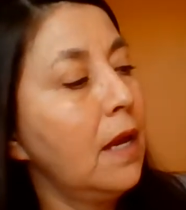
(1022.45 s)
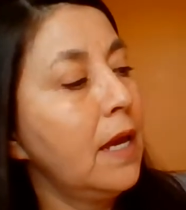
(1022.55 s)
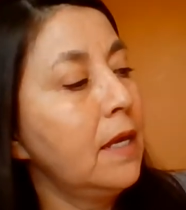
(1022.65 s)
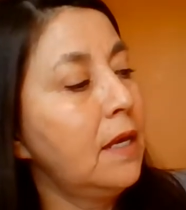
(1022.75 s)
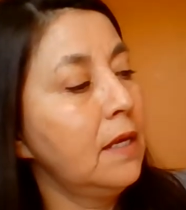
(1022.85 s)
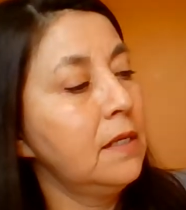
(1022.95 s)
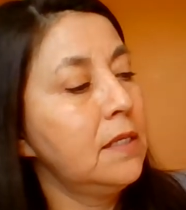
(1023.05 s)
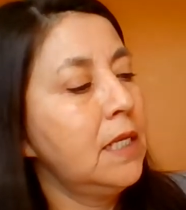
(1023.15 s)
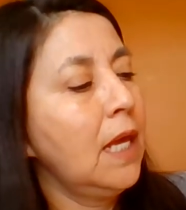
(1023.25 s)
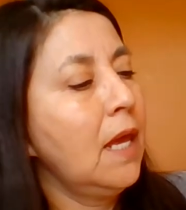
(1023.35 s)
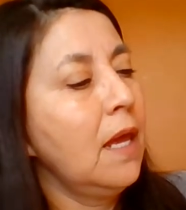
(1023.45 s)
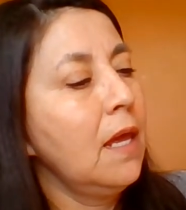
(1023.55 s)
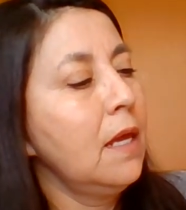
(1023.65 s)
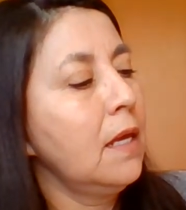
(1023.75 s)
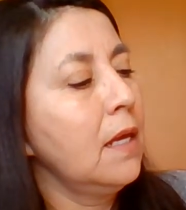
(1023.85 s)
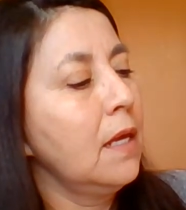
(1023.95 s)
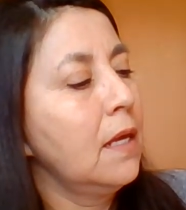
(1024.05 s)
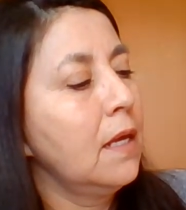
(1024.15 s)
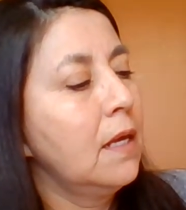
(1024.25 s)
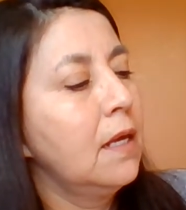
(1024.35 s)
I can take
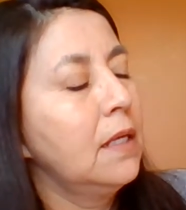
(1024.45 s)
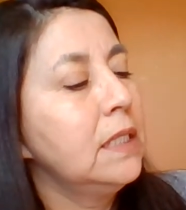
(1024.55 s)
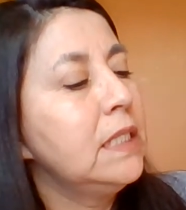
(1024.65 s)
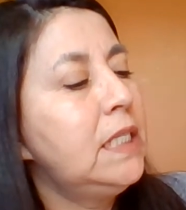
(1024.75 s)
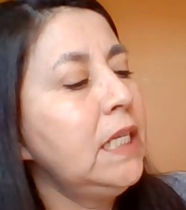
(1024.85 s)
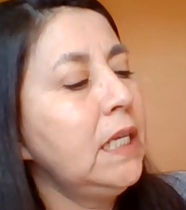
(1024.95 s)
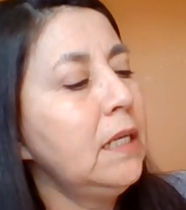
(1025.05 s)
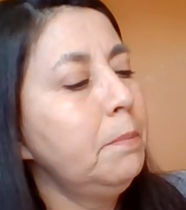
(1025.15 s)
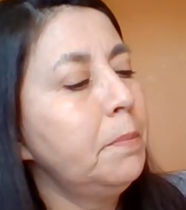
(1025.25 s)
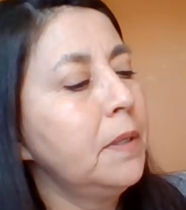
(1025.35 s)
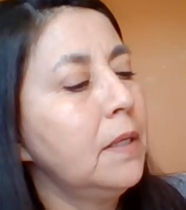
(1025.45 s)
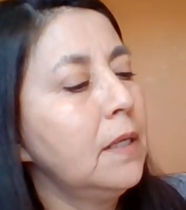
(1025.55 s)
deep,